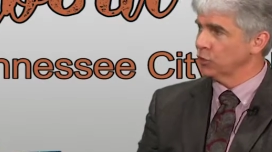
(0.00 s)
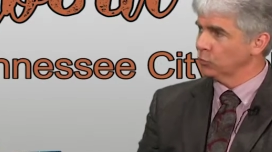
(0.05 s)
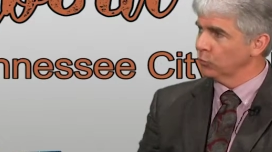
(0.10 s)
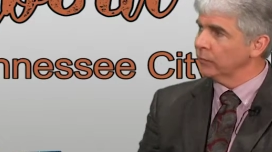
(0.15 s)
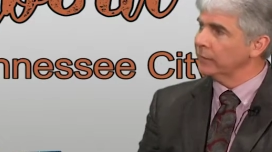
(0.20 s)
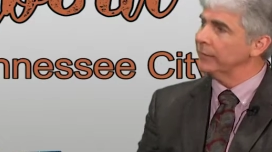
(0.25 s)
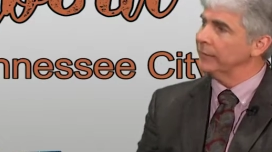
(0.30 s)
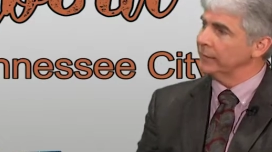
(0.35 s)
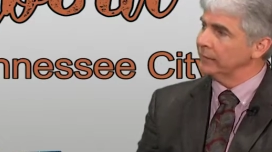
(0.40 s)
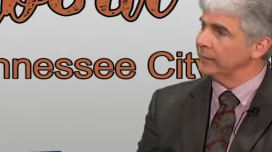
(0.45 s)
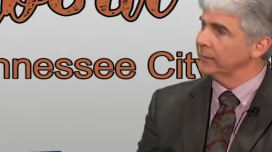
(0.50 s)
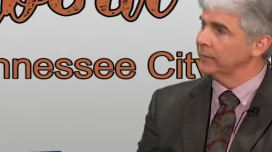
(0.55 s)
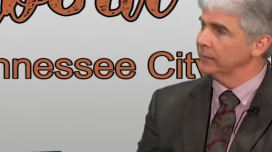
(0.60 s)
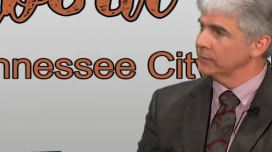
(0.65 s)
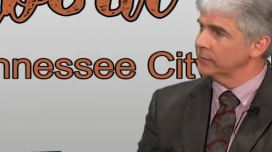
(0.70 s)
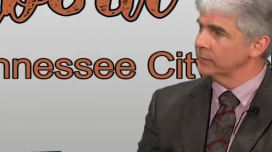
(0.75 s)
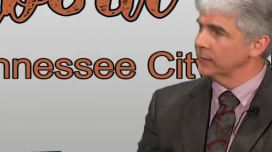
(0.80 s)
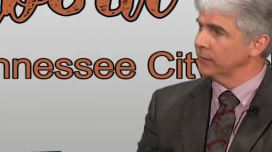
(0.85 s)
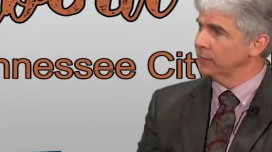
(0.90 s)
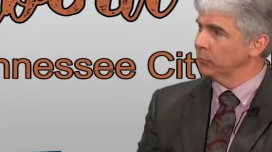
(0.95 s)
You really need
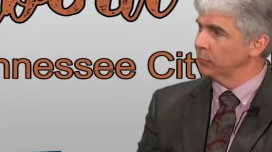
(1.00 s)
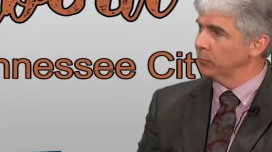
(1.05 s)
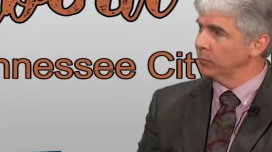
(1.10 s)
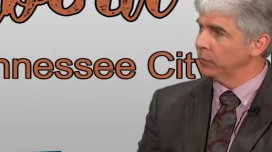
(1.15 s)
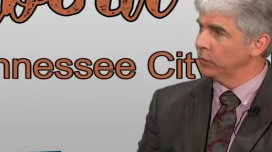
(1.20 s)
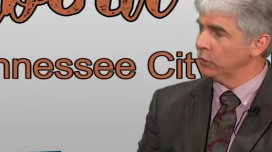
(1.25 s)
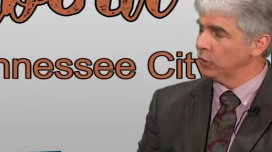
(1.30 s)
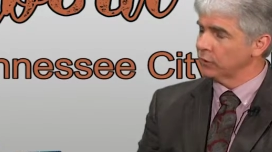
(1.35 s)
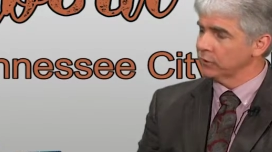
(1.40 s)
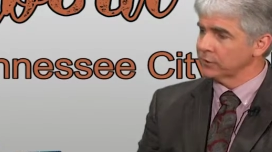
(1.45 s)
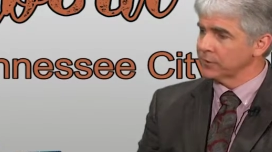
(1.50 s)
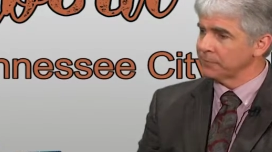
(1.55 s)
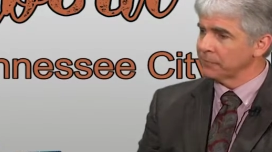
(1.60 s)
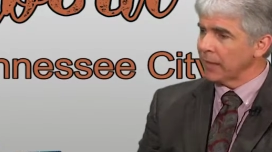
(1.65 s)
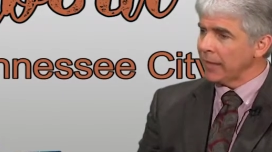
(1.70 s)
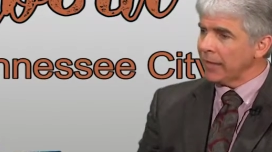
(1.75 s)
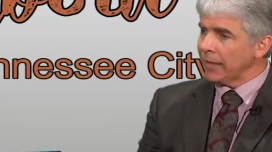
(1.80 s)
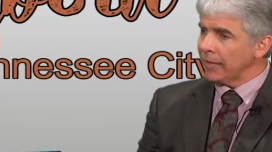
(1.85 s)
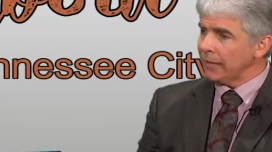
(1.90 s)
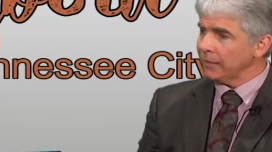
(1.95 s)
to see them, because
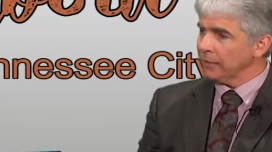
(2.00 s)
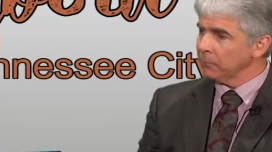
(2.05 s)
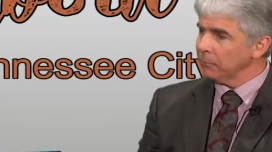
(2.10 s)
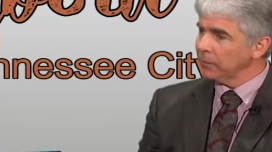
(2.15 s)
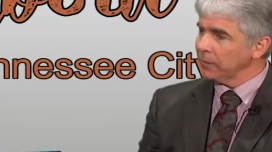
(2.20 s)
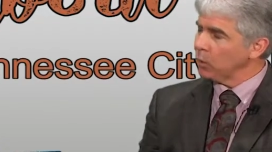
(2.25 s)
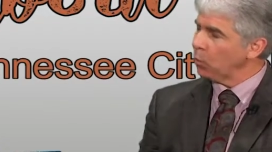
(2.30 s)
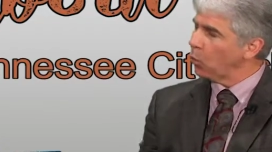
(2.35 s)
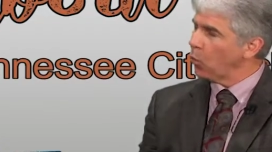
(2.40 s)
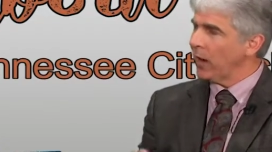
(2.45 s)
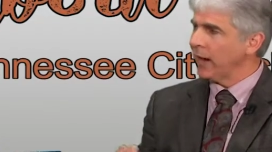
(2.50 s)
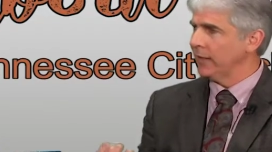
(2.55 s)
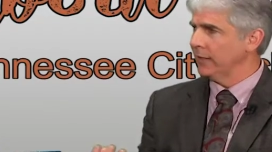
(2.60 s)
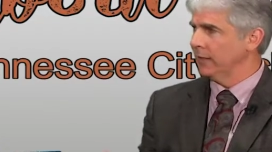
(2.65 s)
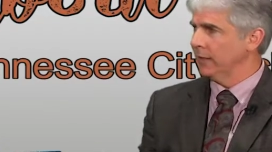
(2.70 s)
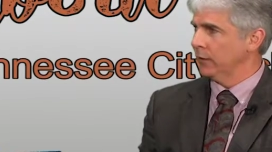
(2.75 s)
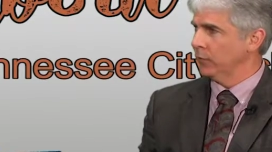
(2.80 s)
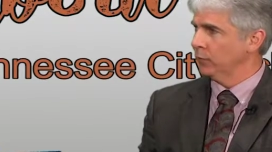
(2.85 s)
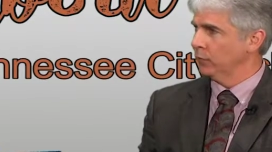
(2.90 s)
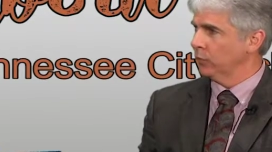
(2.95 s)
it can be
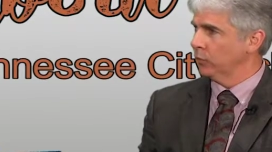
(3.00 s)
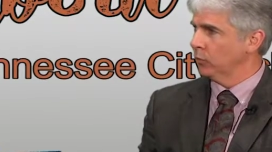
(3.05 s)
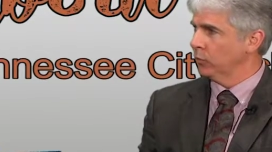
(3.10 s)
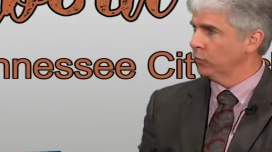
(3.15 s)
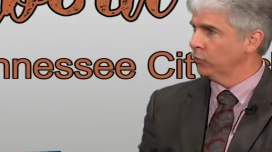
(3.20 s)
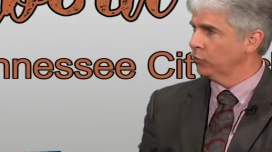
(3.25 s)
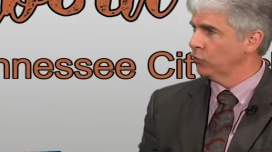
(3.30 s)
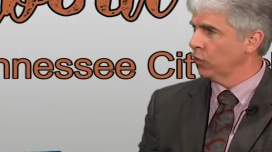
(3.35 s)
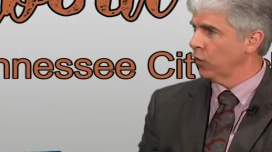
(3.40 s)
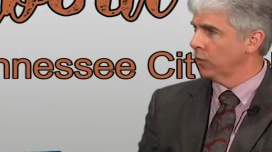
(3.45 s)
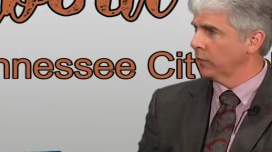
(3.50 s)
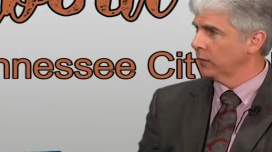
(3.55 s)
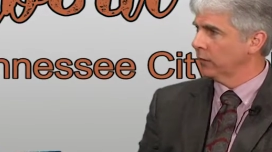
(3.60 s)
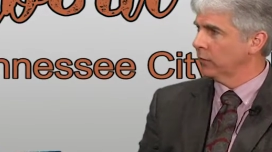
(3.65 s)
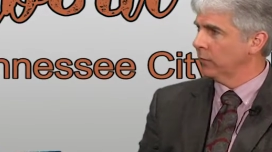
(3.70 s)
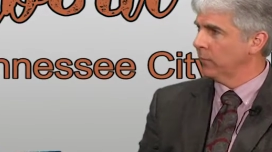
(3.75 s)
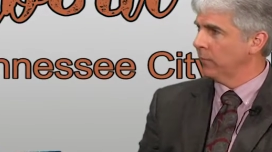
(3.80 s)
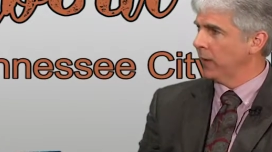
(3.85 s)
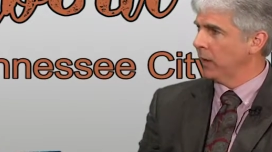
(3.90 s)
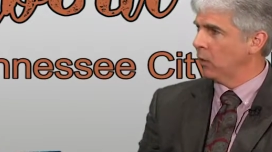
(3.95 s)
quite different when you're
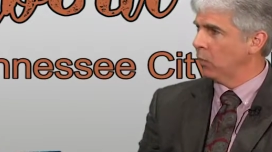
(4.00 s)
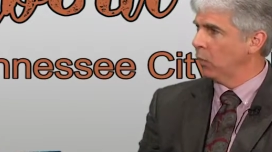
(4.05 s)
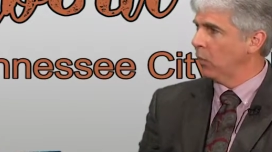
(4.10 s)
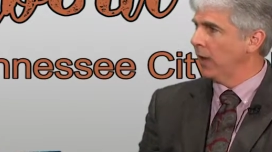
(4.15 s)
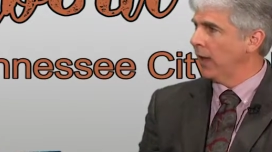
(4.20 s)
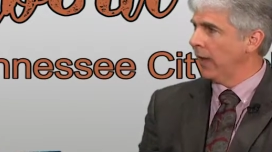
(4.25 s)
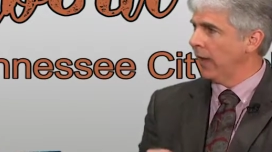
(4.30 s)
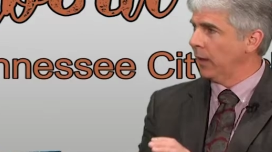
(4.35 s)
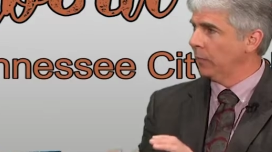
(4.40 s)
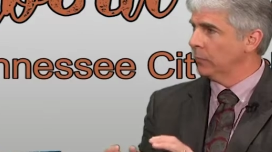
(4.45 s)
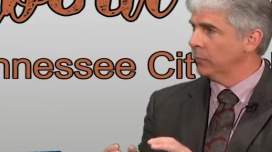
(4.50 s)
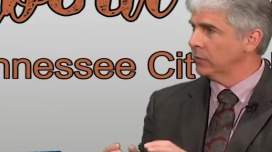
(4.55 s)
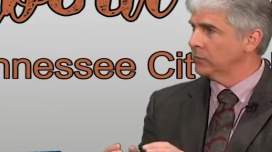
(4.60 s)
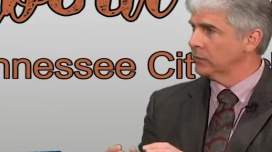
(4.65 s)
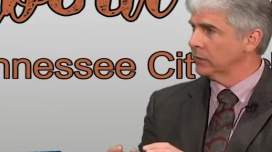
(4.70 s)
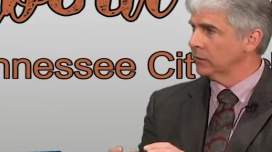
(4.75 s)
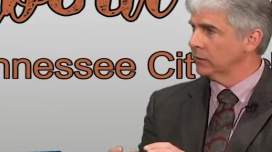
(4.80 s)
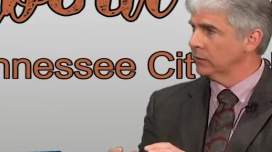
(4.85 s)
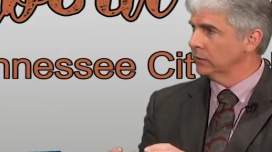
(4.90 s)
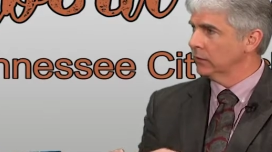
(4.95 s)
talking about what
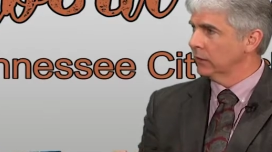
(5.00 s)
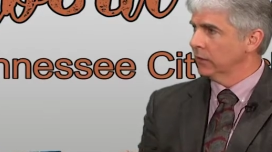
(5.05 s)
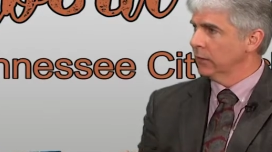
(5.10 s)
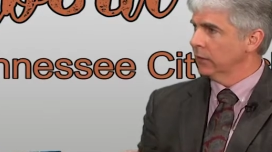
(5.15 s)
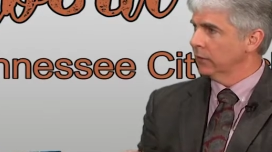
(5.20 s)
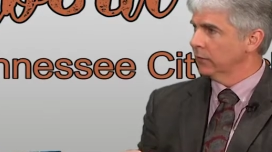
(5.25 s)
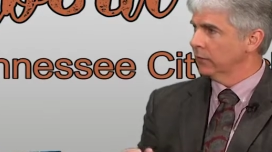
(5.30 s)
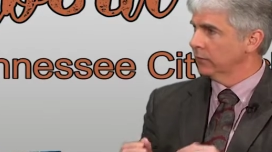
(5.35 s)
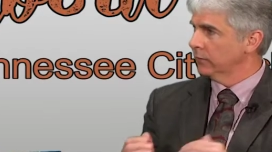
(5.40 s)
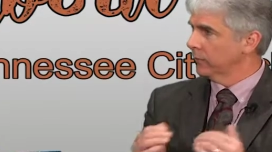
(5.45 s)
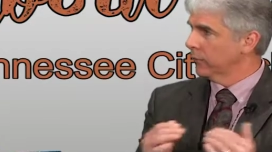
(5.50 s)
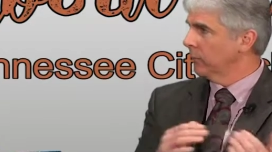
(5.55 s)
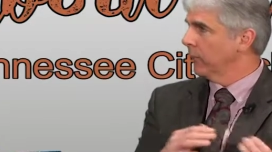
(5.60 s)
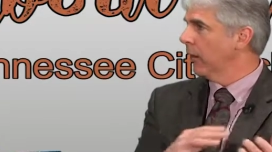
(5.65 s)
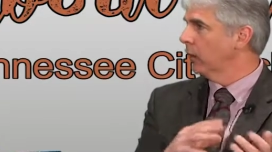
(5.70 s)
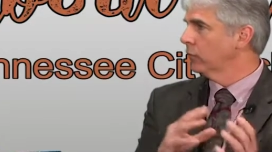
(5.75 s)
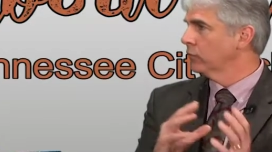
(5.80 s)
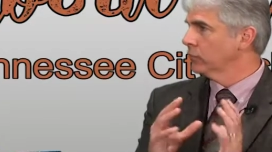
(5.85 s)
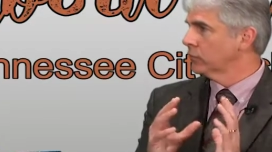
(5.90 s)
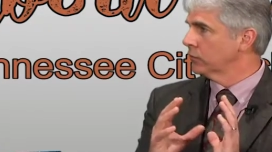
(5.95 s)
happens in the
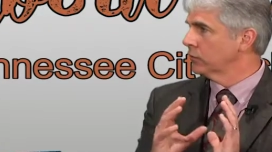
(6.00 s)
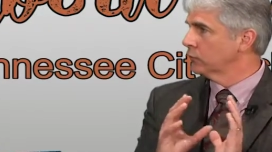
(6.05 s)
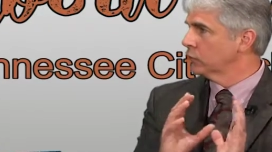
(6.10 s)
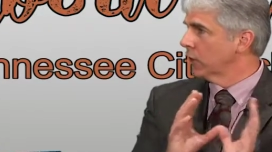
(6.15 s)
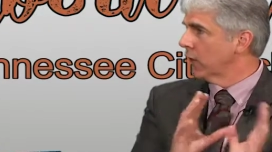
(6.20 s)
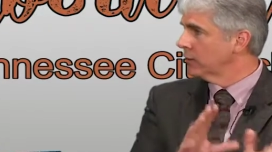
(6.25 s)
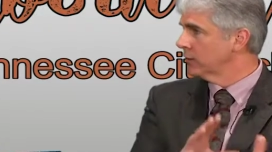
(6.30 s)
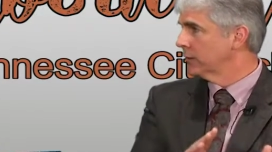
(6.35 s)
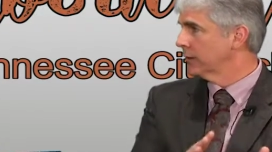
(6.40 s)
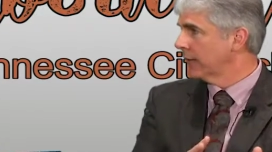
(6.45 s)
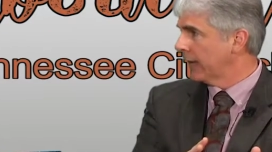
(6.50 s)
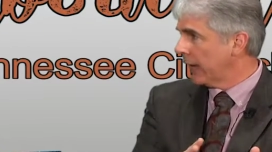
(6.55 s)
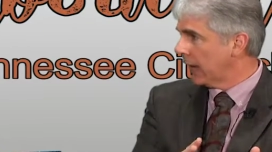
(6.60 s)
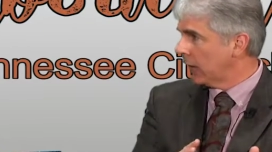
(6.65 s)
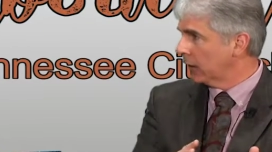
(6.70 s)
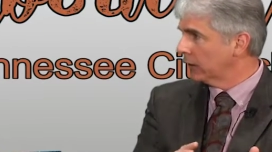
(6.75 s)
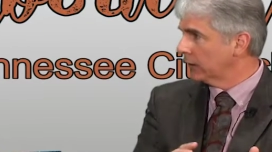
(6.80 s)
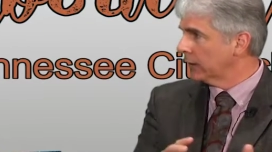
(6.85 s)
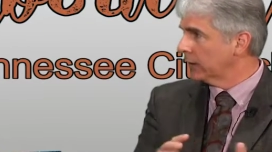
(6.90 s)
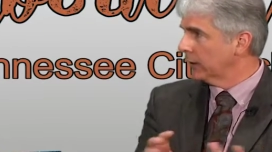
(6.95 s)
mountains of Johnson
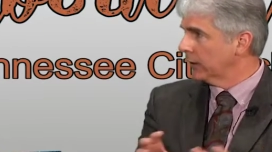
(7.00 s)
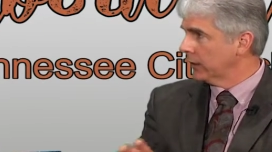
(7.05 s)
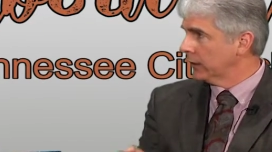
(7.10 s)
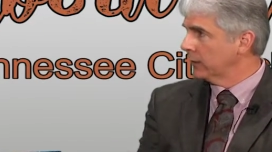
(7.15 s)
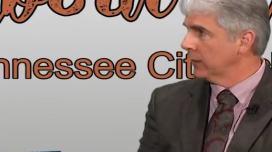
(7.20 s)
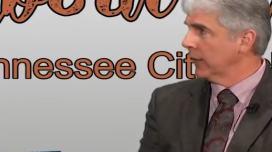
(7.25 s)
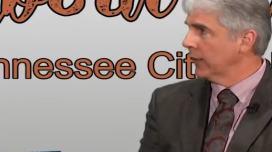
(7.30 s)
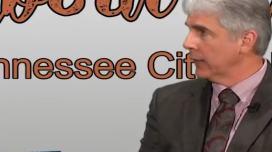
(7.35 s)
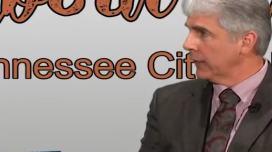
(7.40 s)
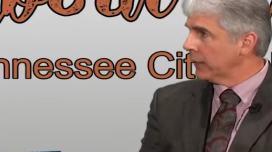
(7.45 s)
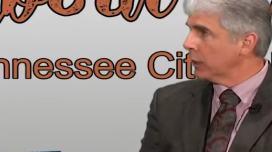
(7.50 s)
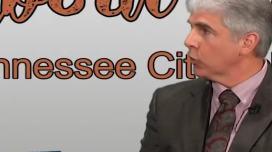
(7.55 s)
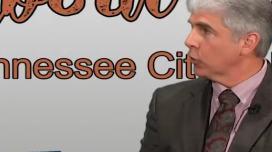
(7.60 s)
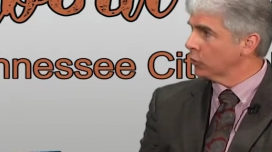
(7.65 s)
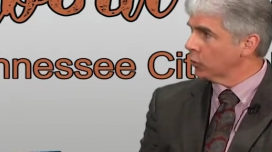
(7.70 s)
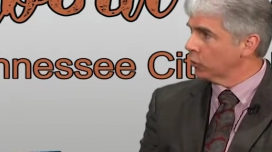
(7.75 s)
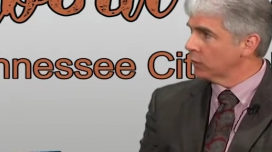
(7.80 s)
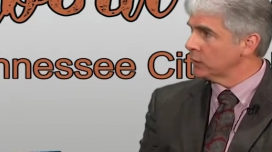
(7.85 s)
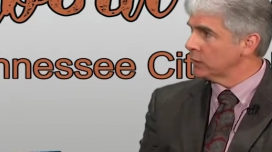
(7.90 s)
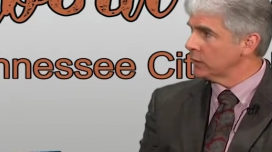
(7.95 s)
County and here
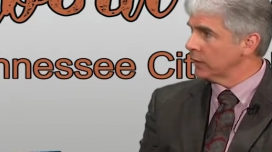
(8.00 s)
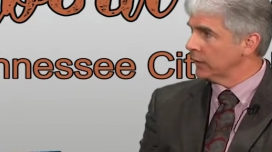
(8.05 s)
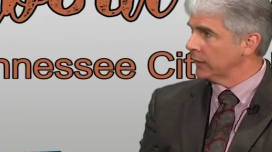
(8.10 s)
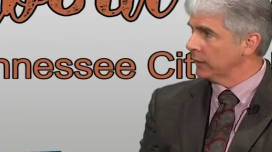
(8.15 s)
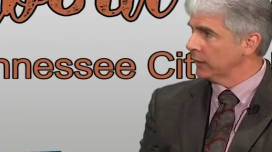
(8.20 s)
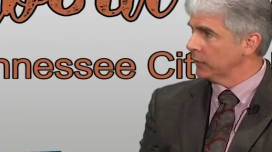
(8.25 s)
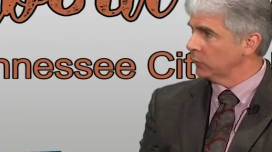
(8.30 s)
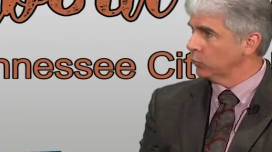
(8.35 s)
in our city.